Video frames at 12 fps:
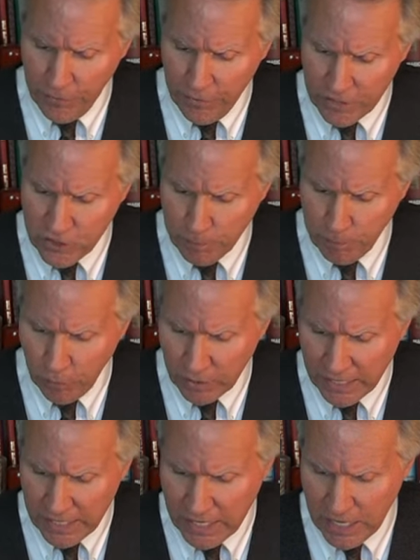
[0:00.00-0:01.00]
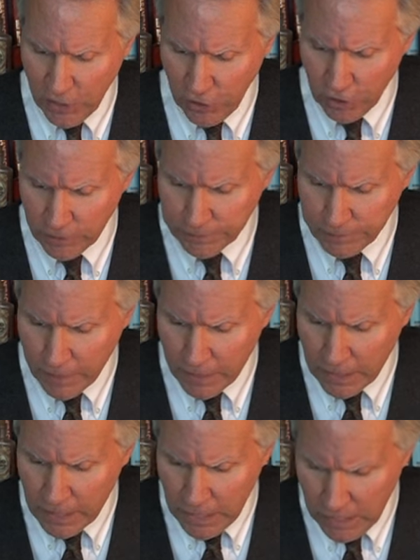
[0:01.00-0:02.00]
this book here.
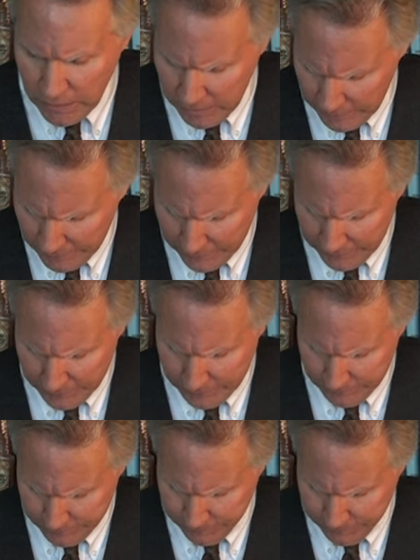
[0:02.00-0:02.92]
Um,